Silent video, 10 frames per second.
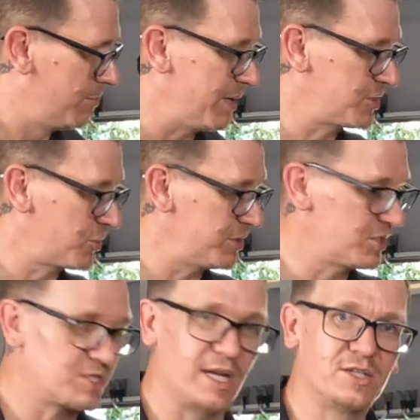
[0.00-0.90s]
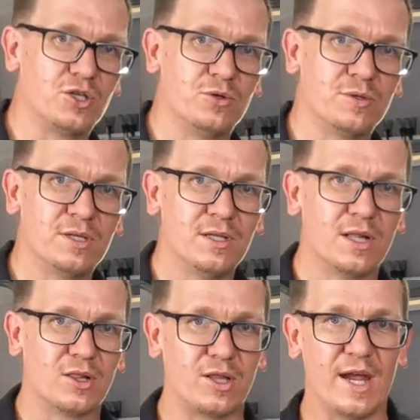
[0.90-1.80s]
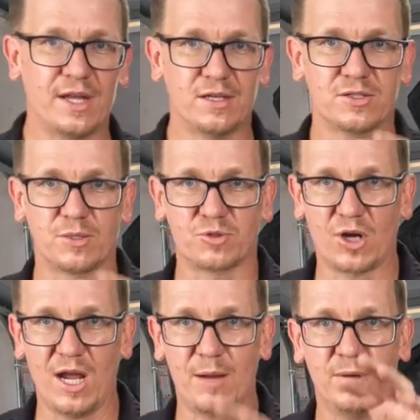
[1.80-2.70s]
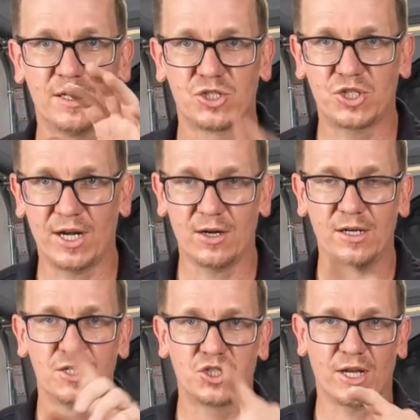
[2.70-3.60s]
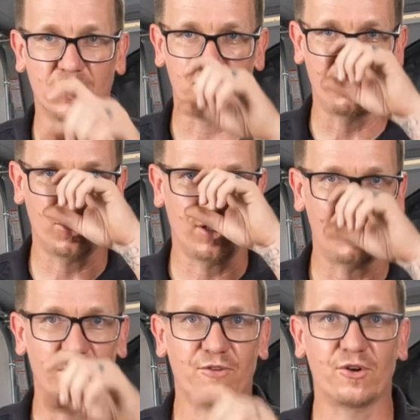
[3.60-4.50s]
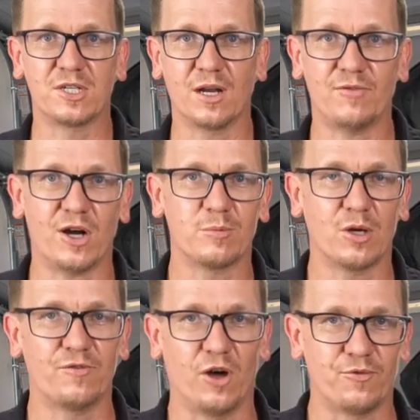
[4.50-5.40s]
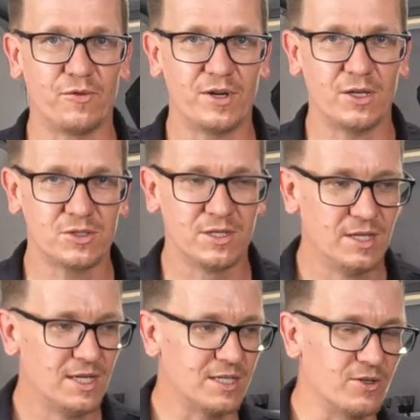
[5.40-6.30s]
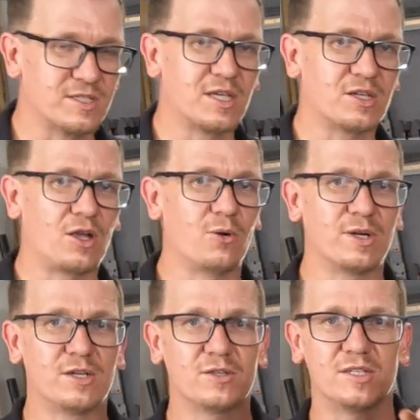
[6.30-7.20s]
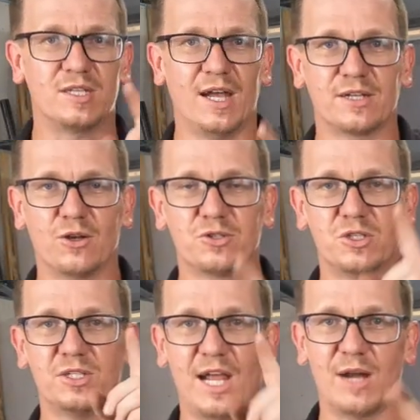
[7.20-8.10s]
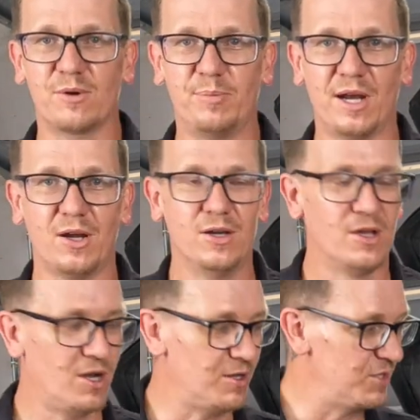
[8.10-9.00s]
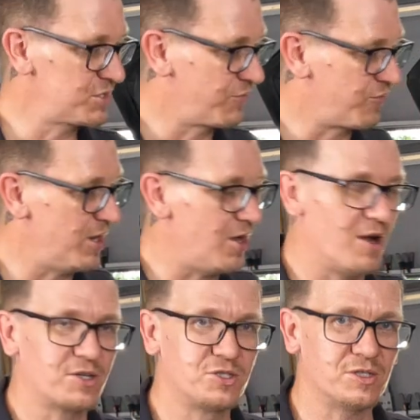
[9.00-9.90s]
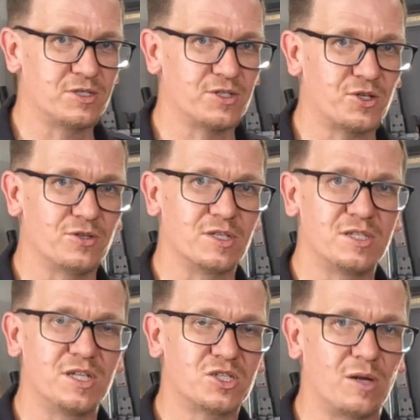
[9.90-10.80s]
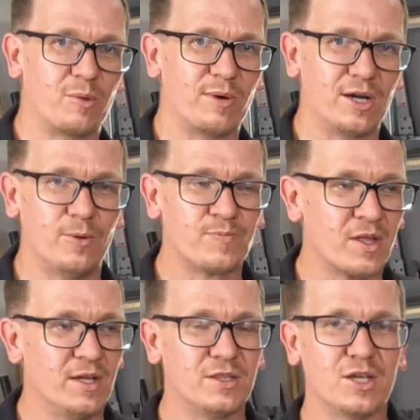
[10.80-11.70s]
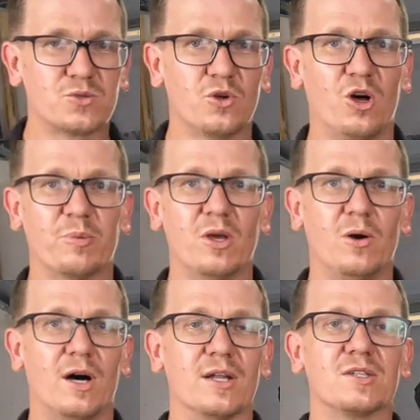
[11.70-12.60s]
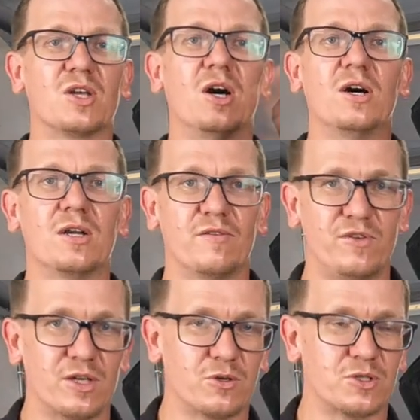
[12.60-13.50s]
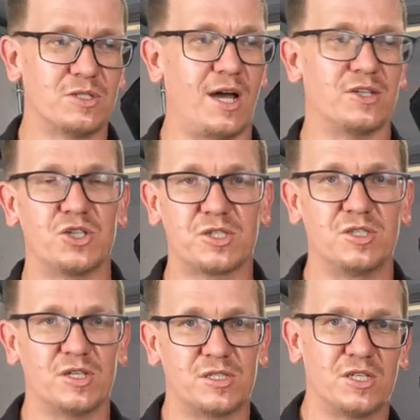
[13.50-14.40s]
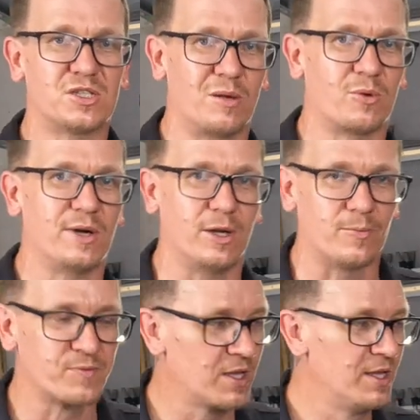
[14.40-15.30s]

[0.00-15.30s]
Make sure you stay tuned, like, subscribe, share, check out the video library for a ton of automotive helpful videos. Now let's get going into the diagnosis and repair on this front oxygen sensor on this Nissan Murano. This will help you out on a ton of vehicles, not just this Nissan Murano.